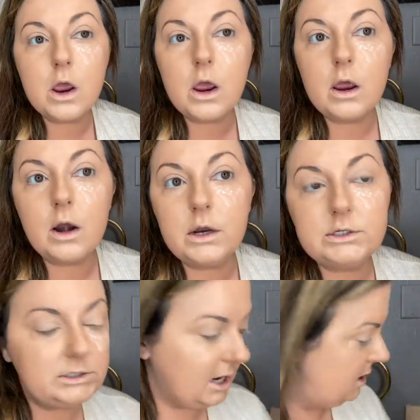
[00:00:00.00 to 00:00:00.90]
and I
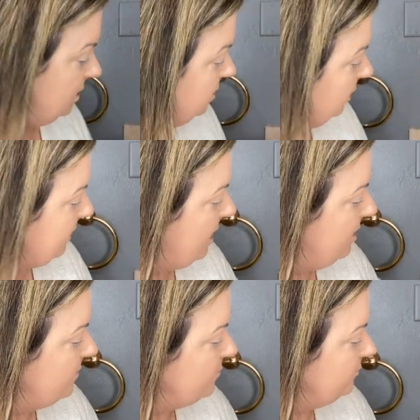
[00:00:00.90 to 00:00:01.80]
just kind of go like that.
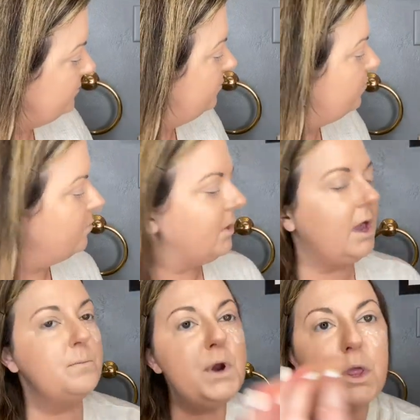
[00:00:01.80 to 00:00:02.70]
I'm